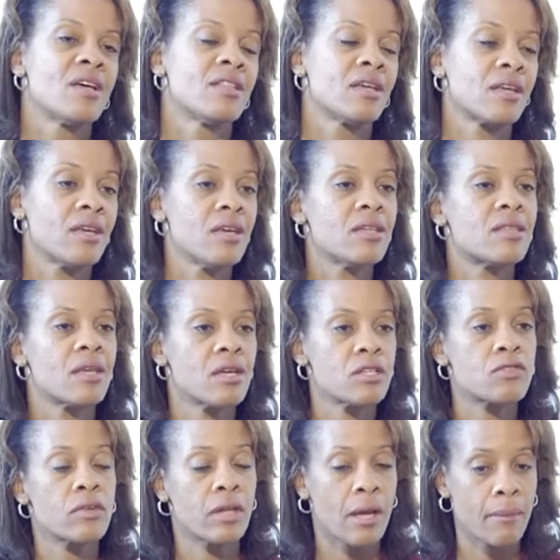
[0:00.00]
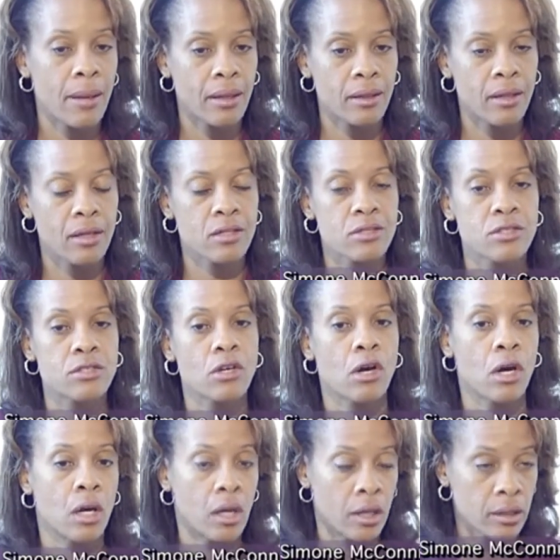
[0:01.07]
The key things for diabetics
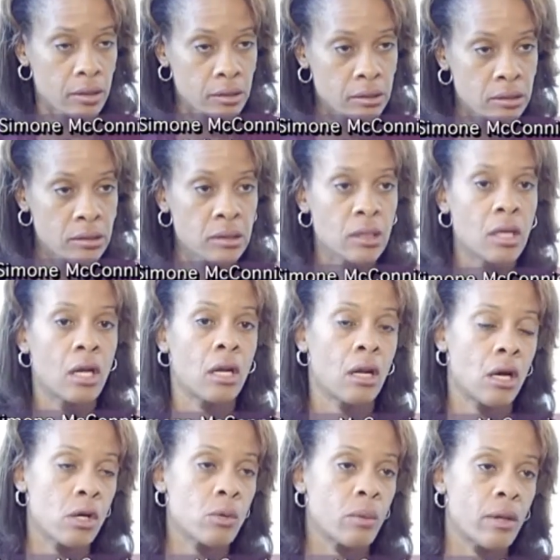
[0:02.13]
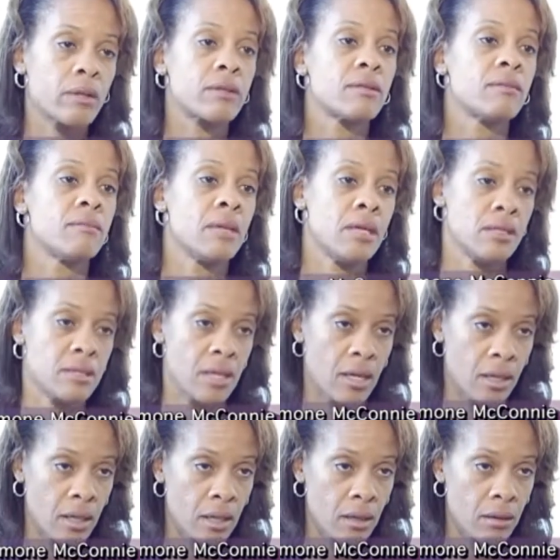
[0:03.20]
are, along with
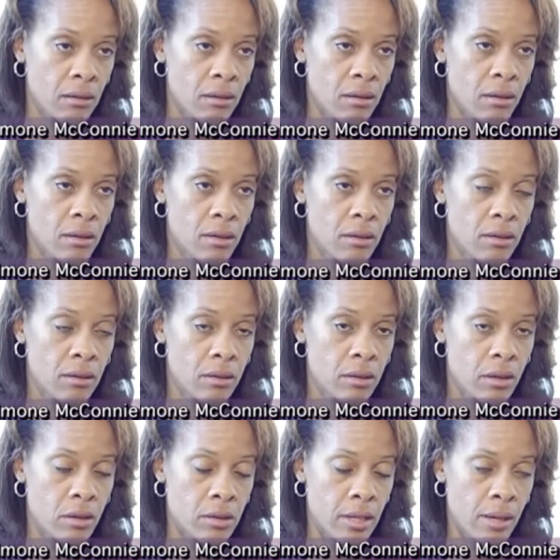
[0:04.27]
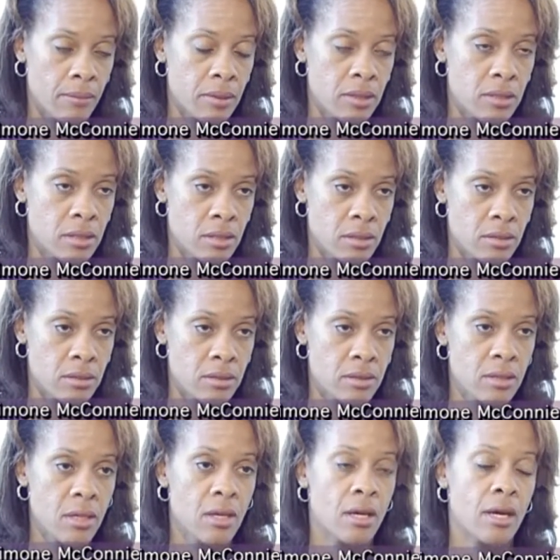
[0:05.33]
maintaining their diabetes
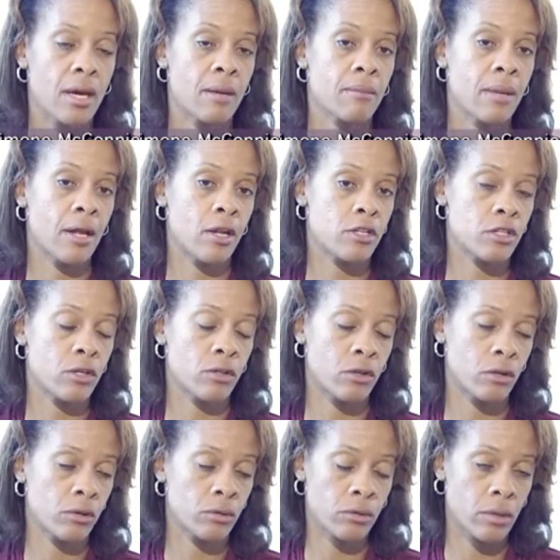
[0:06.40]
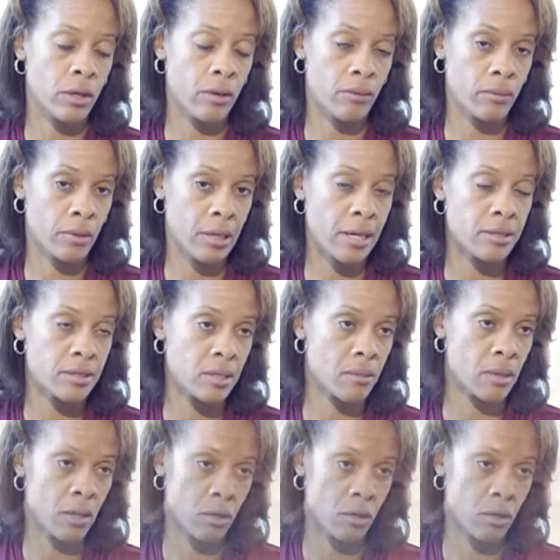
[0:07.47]
and managing their glycemic